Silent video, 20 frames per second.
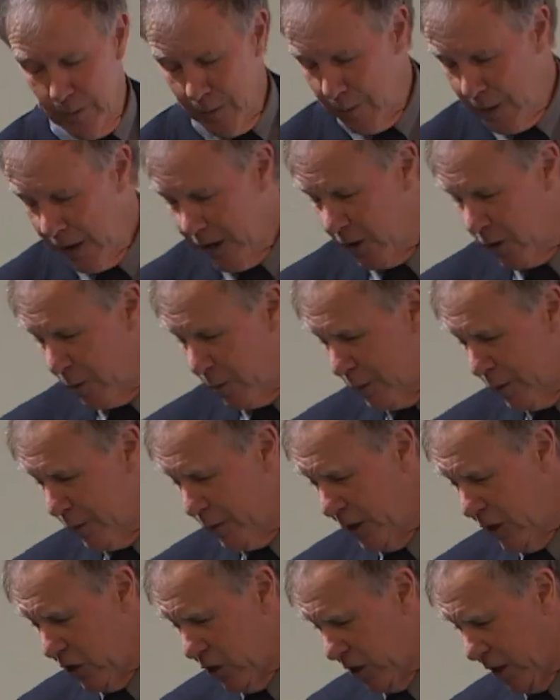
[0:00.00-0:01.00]
from the medical
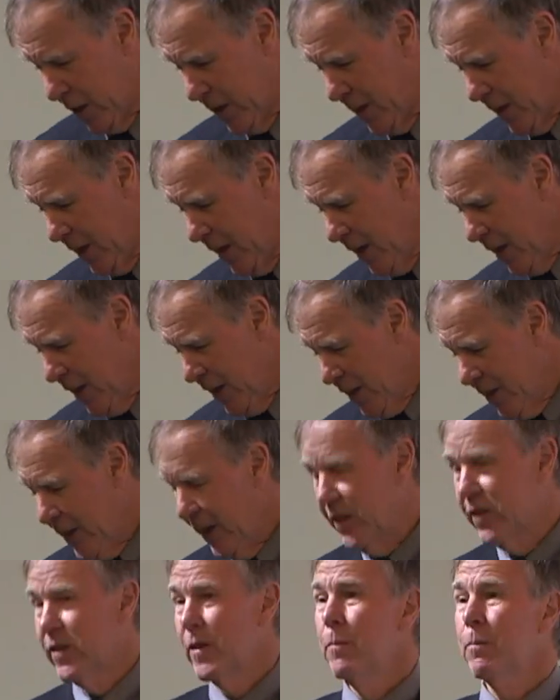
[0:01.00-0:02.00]
profession.
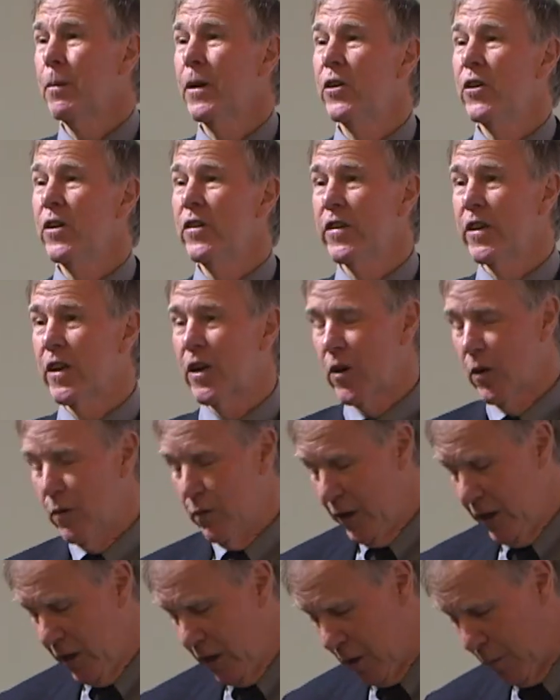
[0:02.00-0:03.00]
They're simply using a
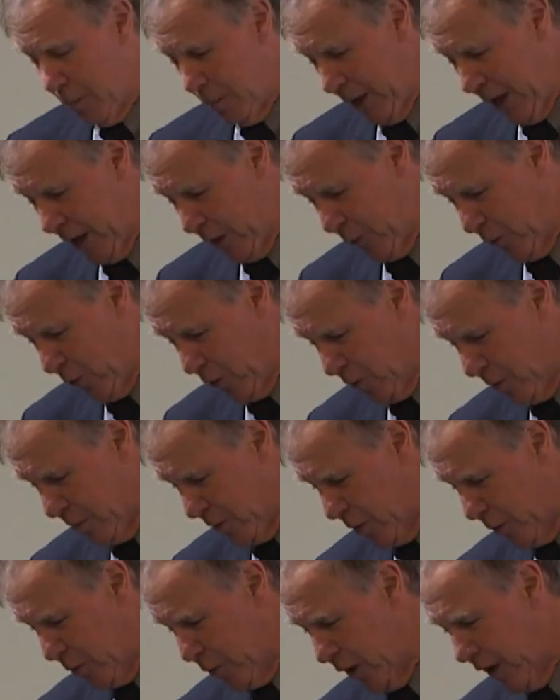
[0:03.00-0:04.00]
convenient platform
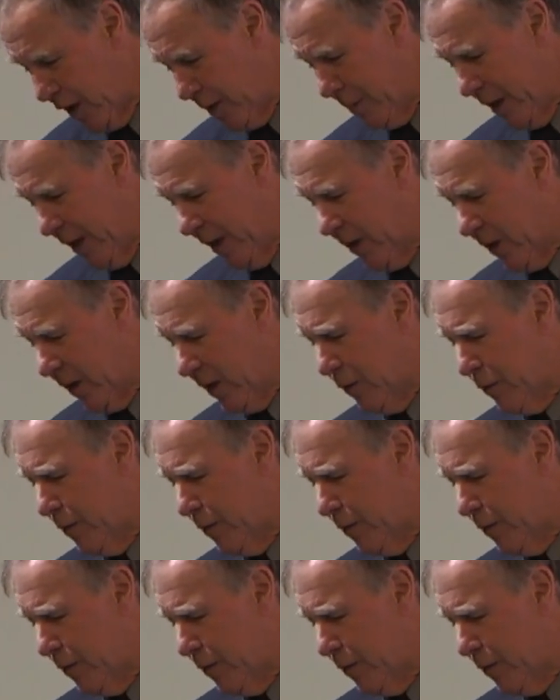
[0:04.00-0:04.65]
to find medical